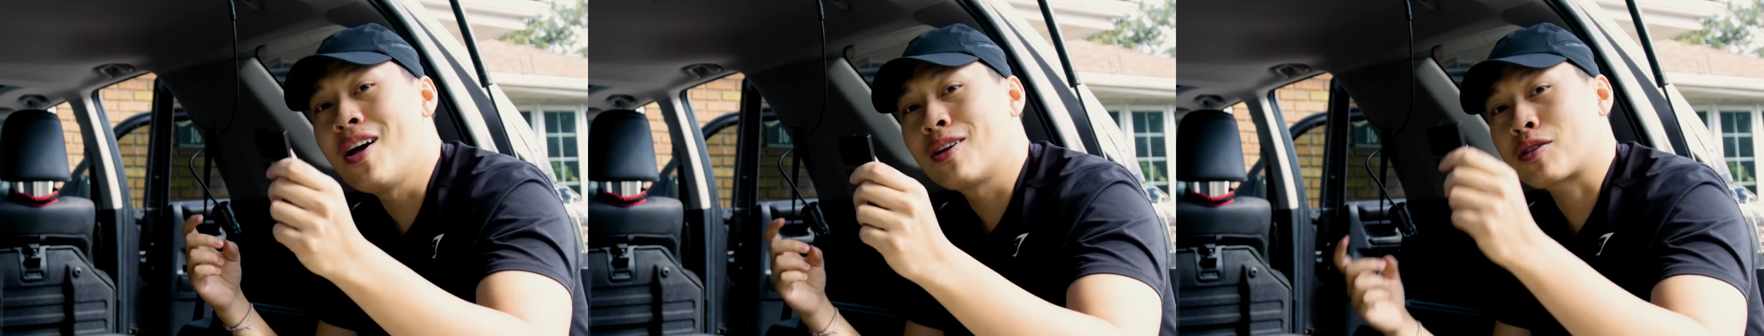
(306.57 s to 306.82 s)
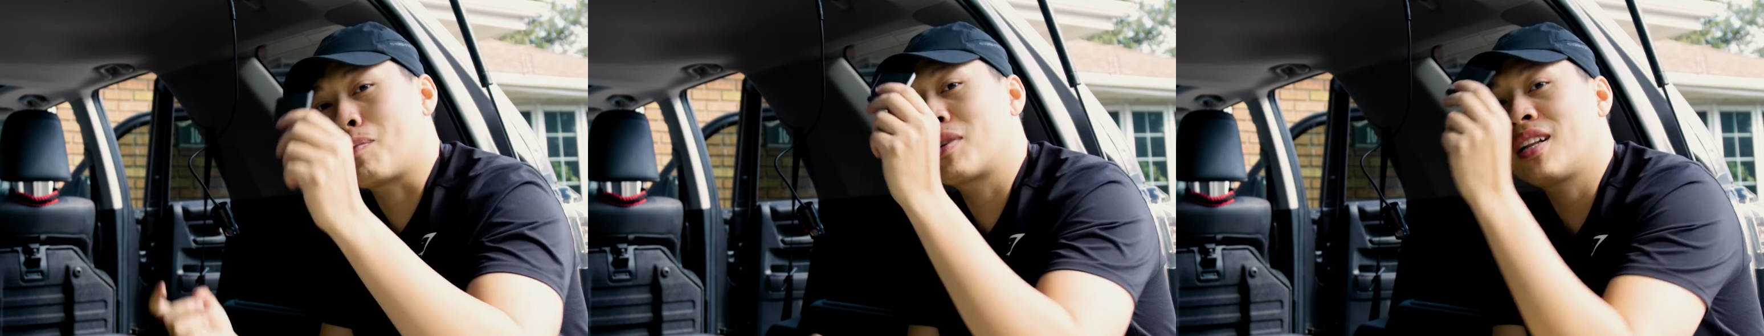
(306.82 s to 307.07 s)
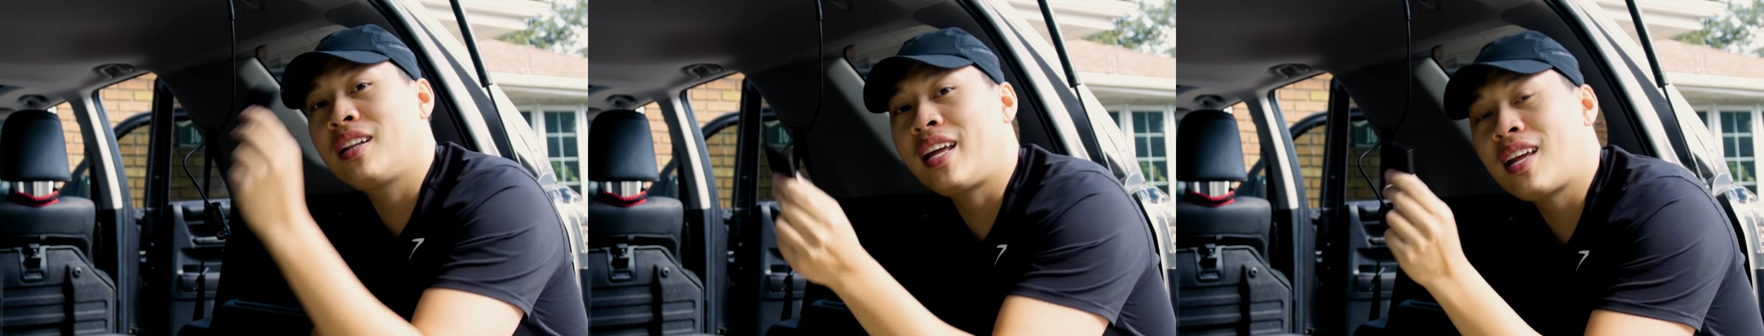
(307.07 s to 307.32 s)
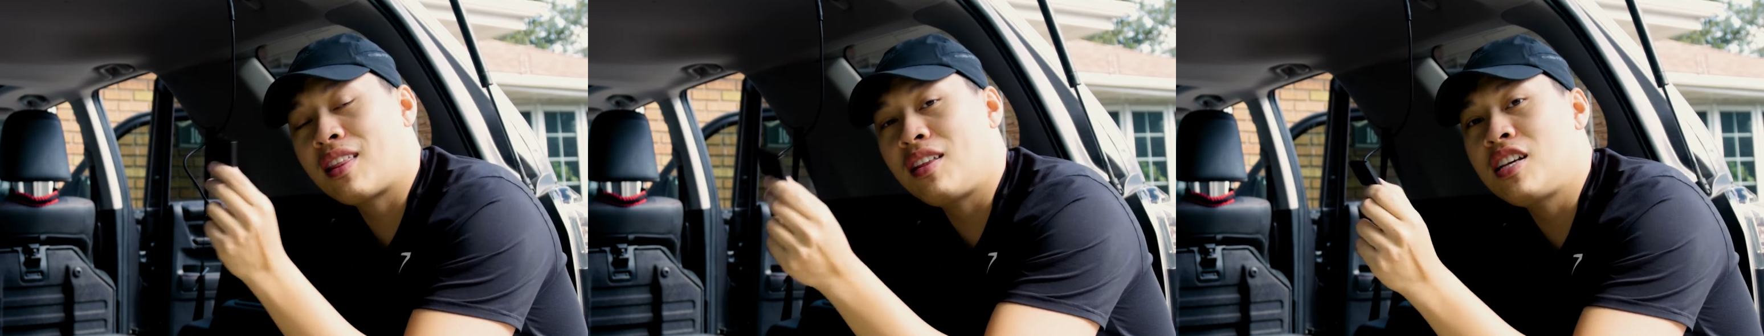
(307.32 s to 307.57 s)
So I'm gonna
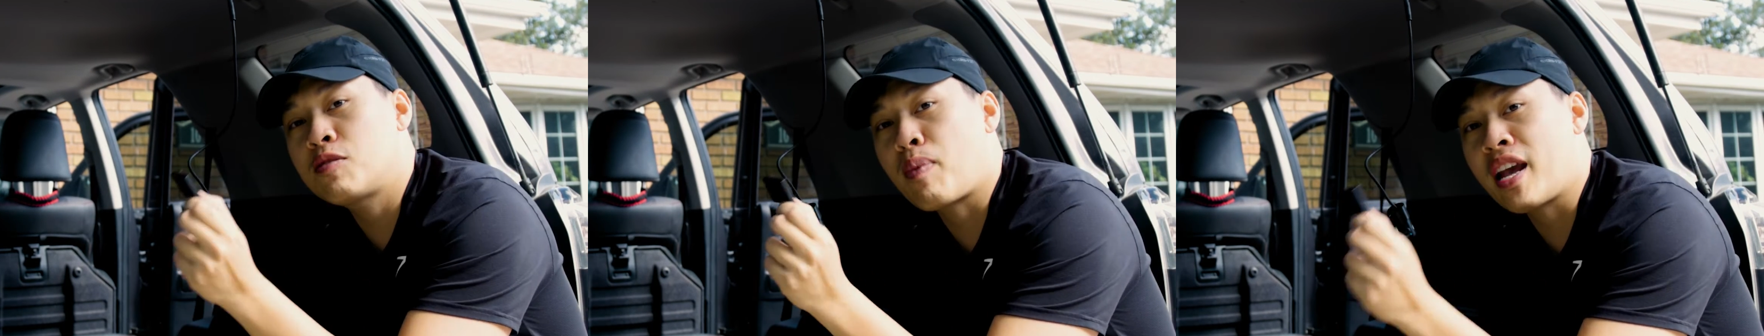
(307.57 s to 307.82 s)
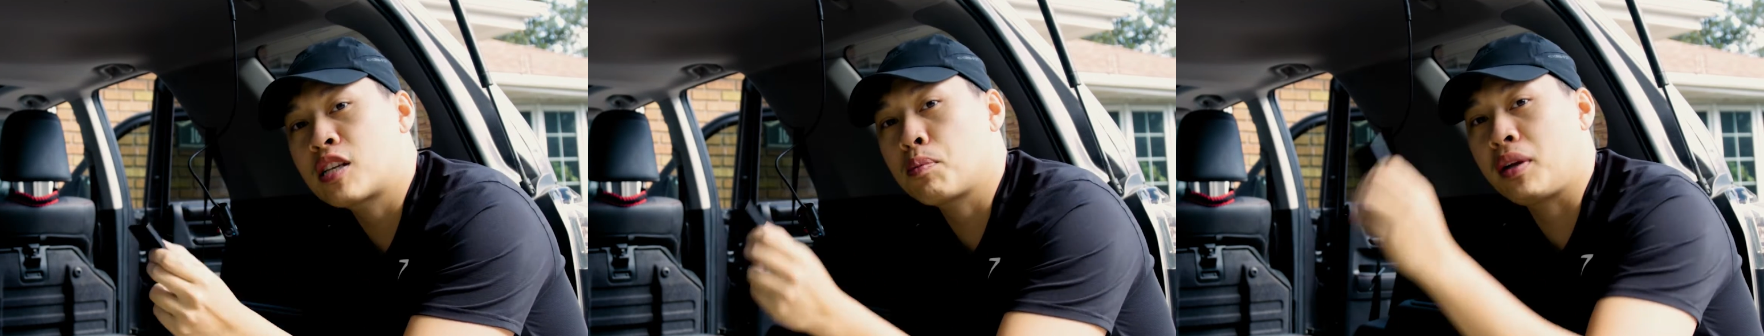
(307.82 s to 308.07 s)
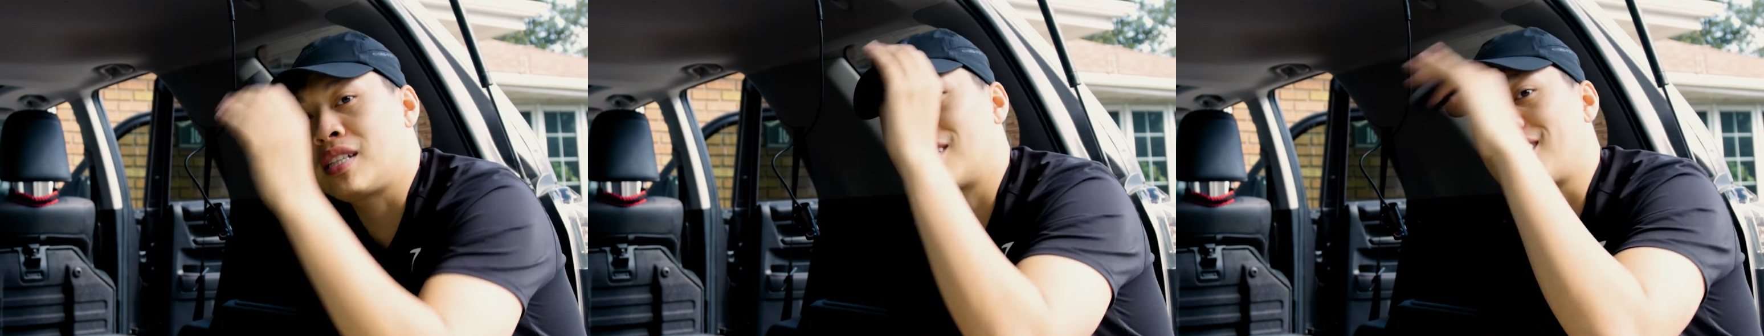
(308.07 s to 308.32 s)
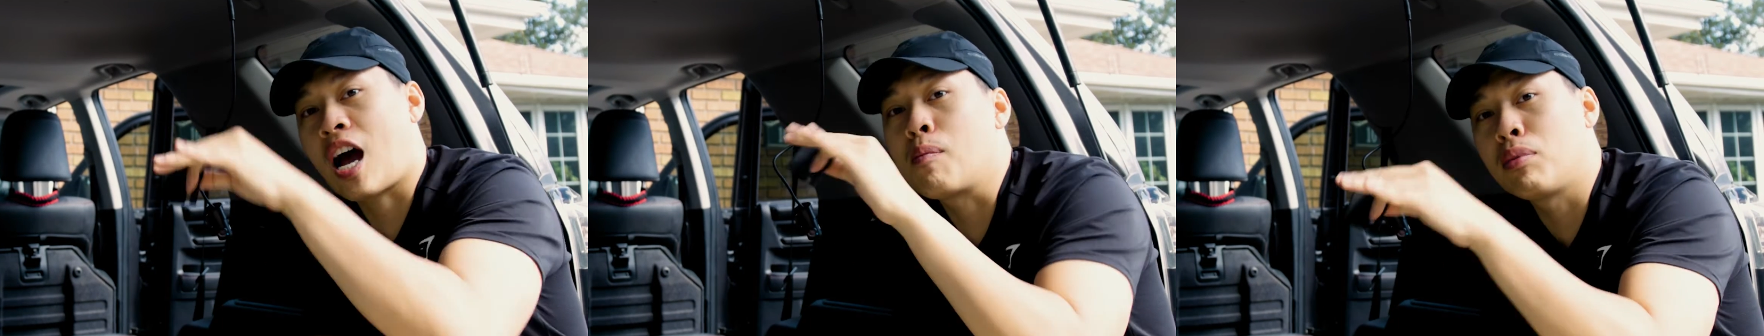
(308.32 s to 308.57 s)
link these base plates
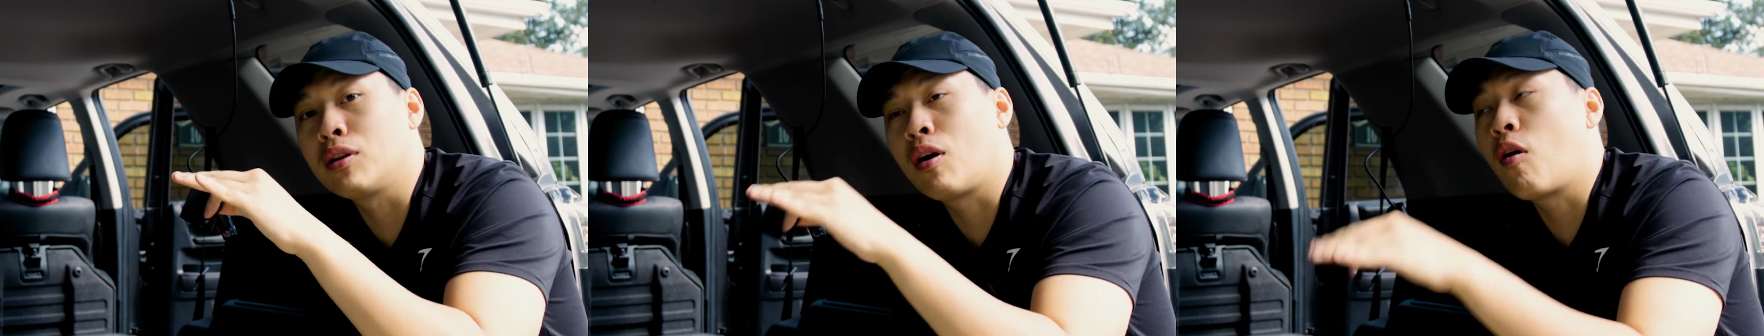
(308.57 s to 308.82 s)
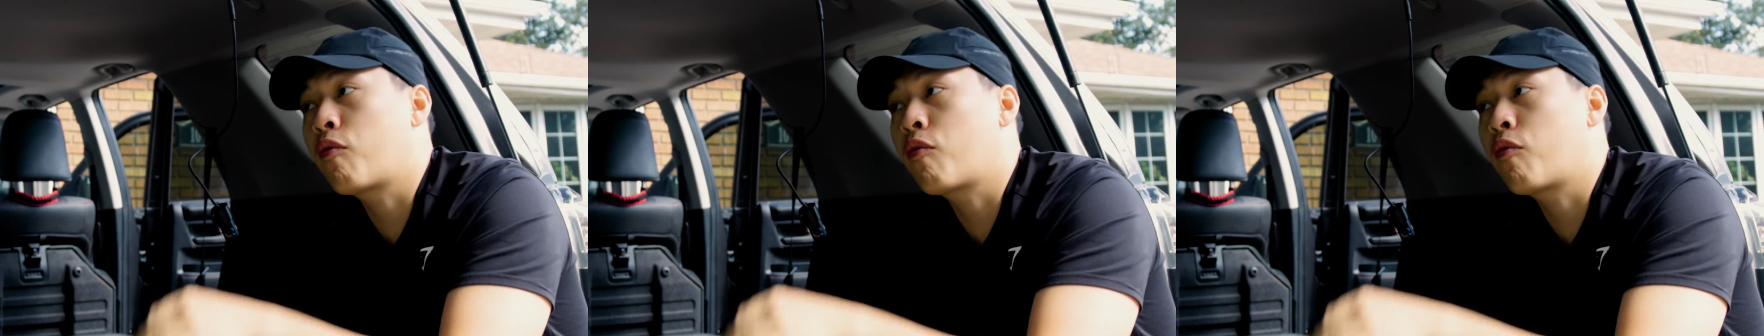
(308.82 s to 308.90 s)
down below.